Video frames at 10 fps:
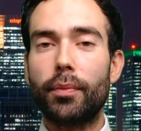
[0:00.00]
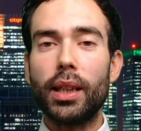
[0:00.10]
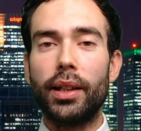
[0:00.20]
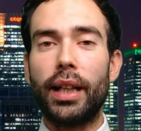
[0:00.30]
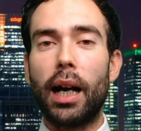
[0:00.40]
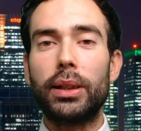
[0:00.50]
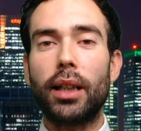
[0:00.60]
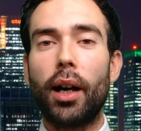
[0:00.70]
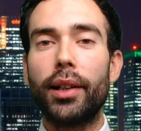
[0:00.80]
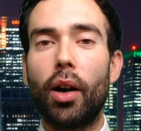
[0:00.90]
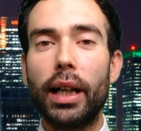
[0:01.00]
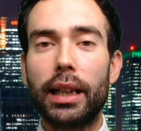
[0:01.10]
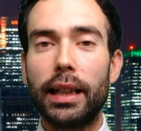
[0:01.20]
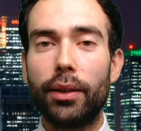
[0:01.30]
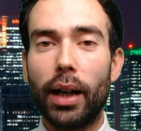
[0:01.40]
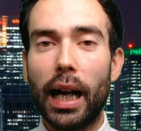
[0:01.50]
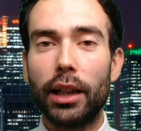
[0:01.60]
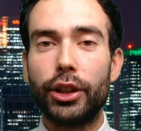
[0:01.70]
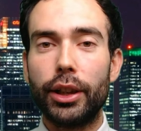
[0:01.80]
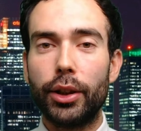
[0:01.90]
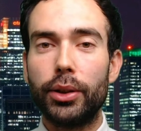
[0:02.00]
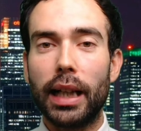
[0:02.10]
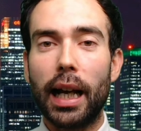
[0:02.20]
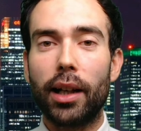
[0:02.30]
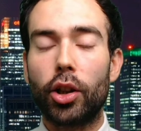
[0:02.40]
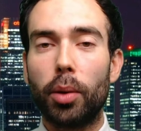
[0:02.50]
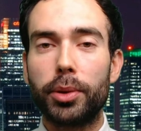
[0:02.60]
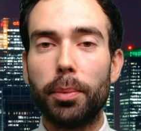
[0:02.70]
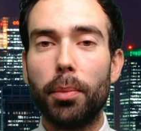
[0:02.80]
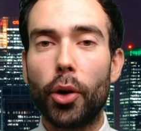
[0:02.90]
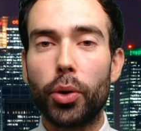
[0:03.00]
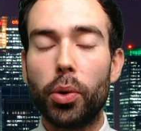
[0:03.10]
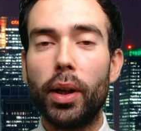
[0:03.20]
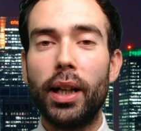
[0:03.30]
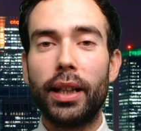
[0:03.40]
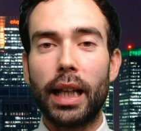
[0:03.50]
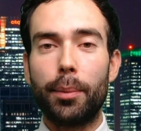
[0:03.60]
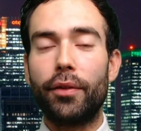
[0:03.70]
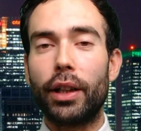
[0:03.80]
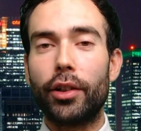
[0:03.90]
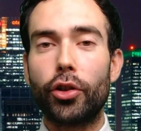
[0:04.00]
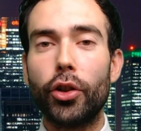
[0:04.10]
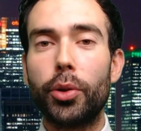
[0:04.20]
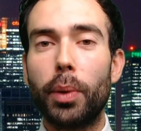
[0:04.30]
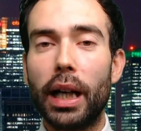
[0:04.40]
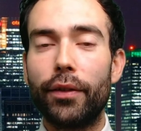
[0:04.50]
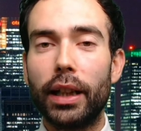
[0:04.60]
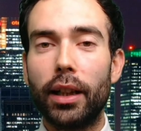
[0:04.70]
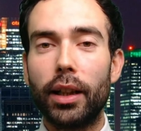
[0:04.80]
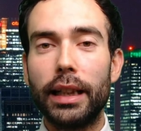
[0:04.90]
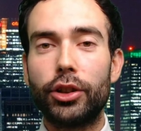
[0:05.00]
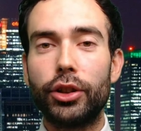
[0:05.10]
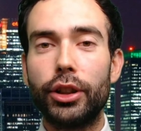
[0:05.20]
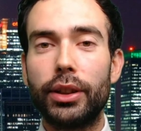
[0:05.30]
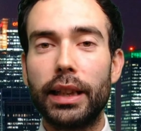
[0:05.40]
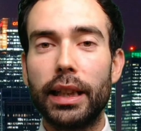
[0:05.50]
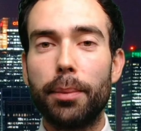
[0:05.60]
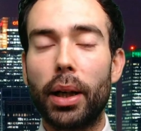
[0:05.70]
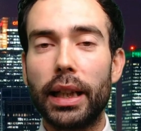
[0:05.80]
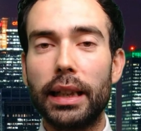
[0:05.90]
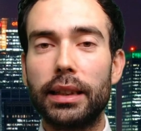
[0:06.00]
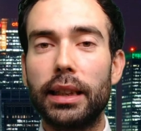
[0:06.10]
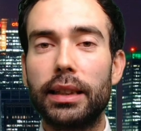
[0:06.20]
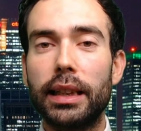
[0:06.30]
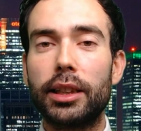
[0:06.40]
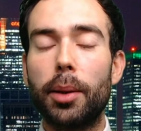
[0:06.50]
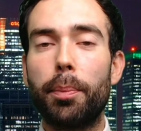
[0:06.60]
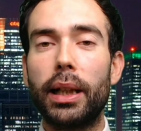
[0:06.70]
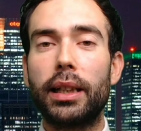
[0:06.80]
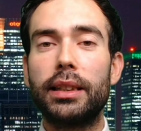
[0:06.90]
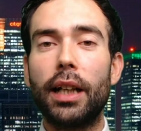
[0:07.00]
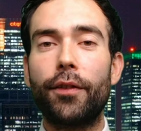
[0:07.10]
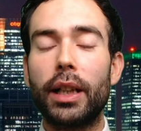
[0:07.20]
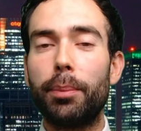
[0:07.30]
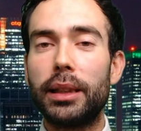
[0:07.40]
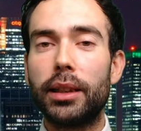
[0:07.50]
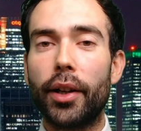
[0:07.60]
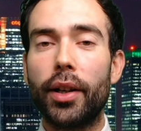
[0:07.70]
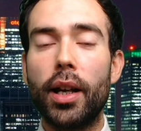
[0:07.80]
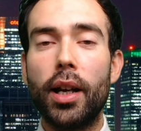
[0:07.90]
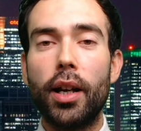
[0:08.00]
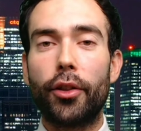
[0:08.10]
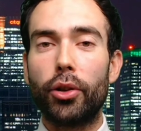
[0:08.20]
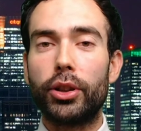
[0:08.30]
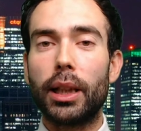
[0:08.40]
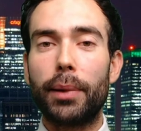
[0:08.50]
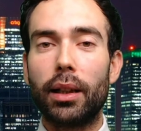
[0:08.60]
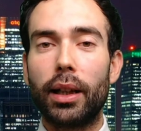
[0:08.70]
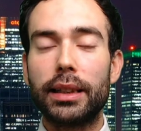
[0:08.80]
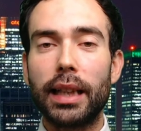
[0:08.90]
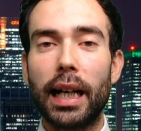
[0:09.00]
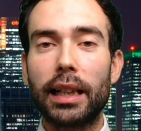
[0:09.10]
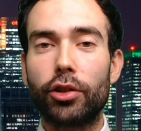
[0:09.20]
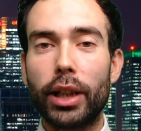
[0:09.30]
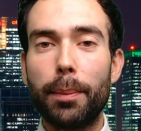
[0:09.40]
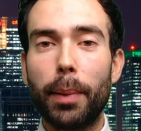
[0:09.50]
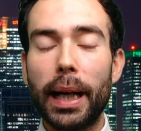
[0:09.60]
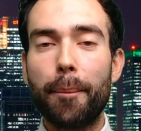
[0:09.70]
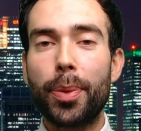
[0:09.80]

Now, it's unlikely they'll actually use the helicopter model. That would be a very crude way of introducing the money into the system, but it could definitely be done through something like a tax rebate,